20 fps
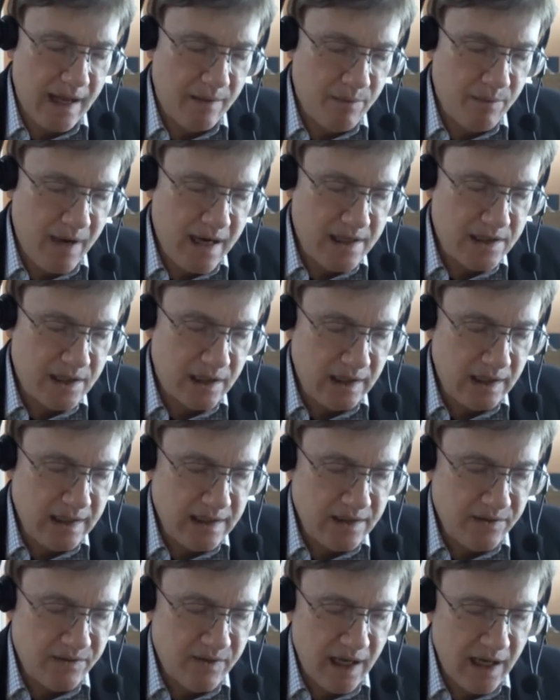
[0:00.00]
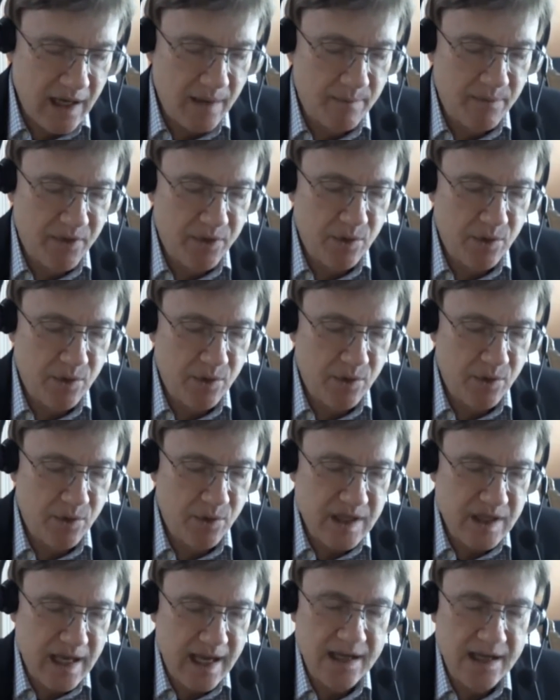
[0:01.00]
basically developed through the
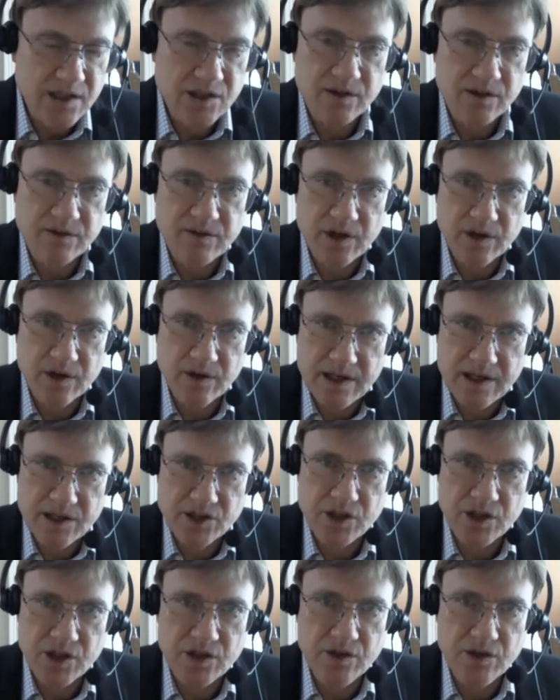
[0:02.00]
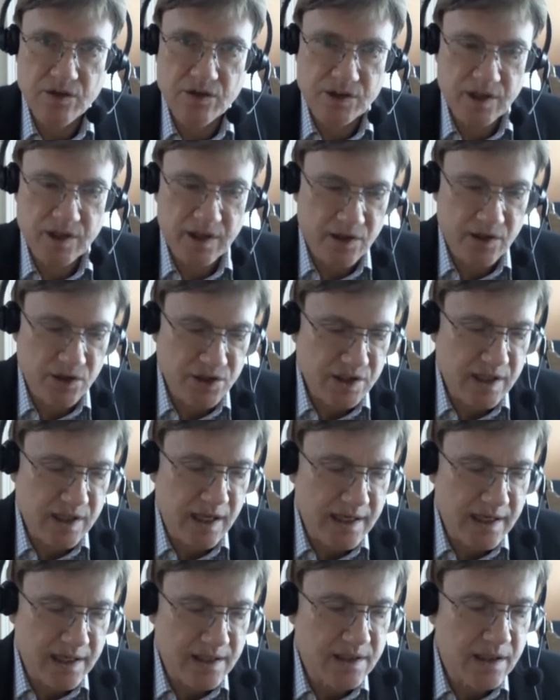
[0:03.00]
science of their institutes and their
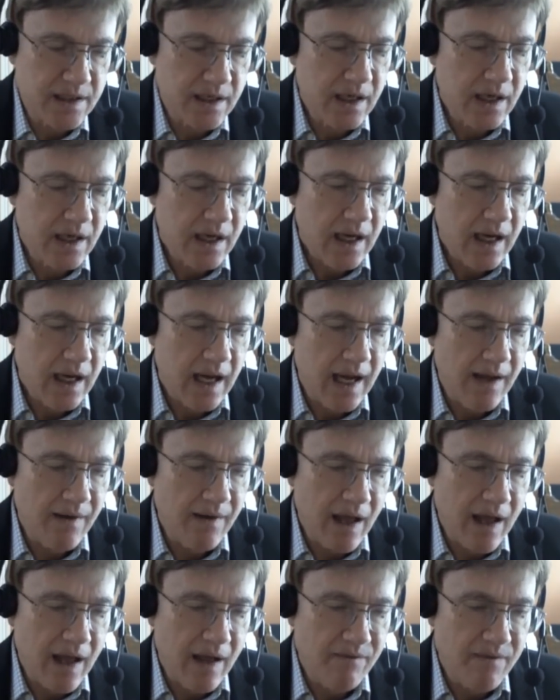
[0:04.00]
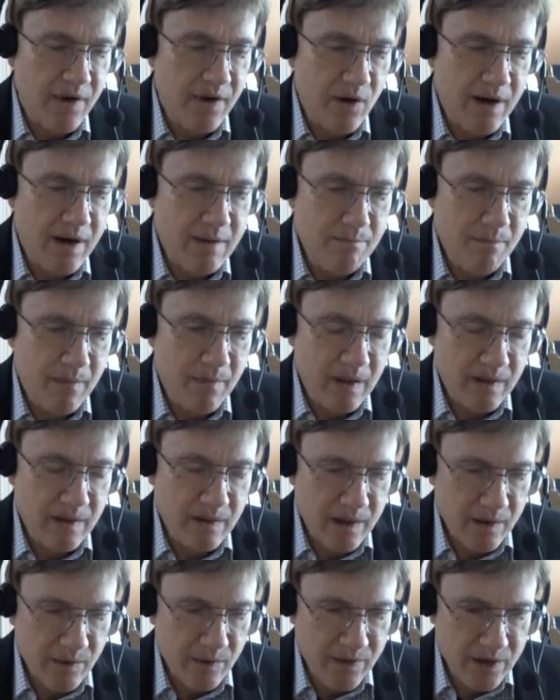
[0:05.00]
studies their
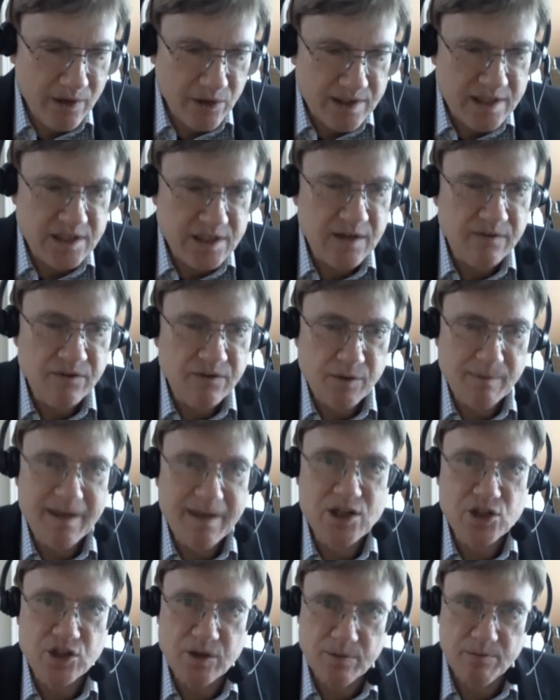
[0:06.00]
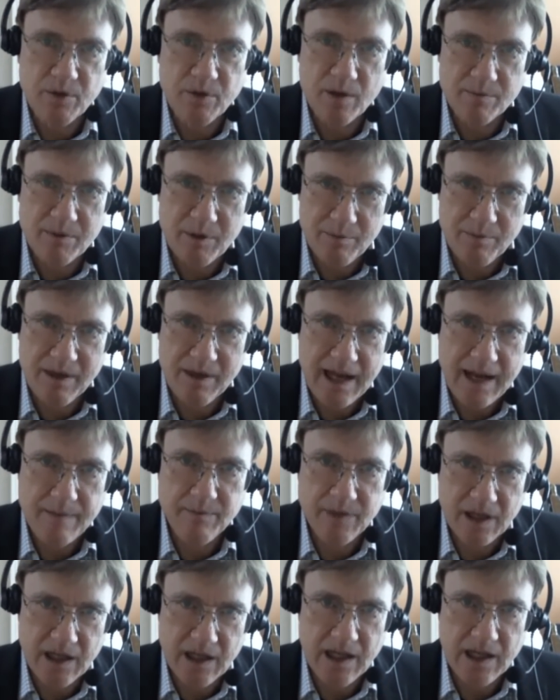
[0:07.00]
disinformation department
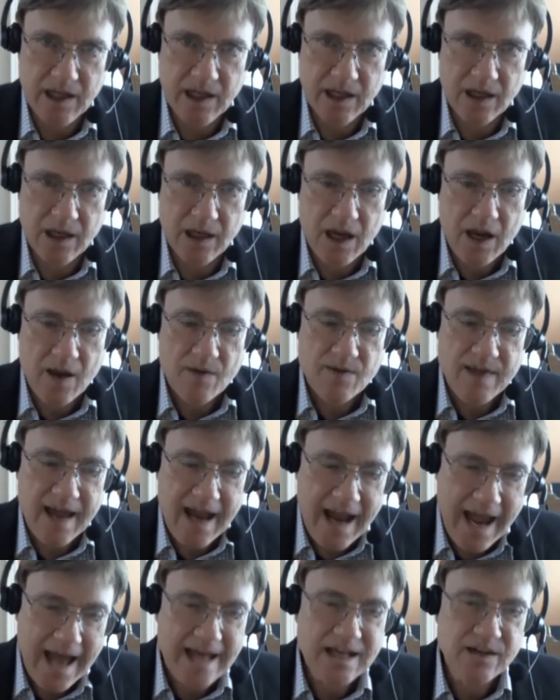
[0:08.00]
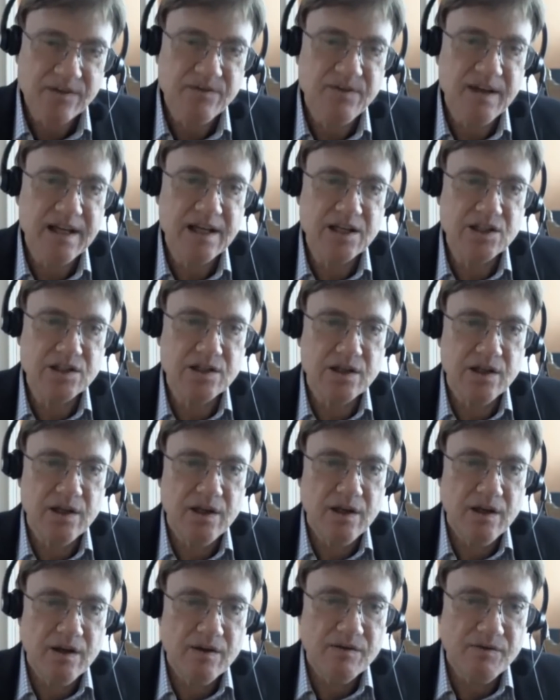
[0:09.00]
became the key. They had to feed us
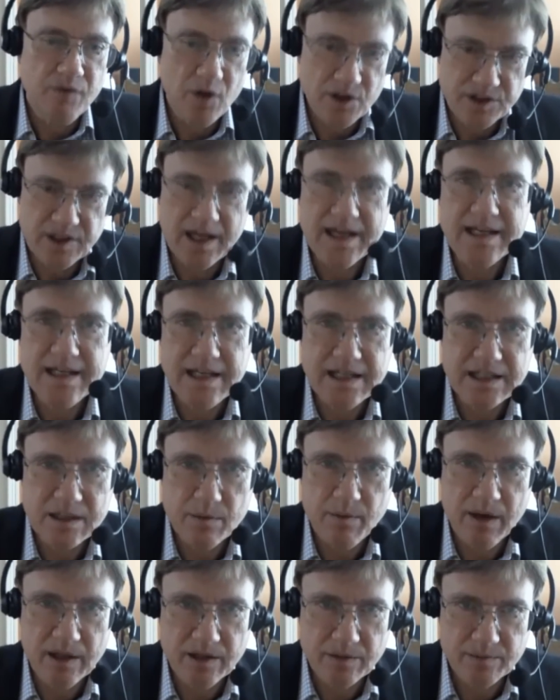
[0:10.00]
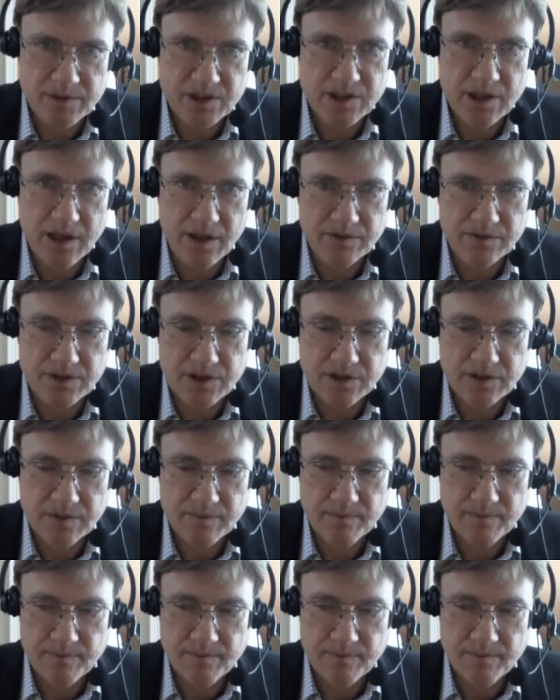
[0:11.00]
false ideas about themselves,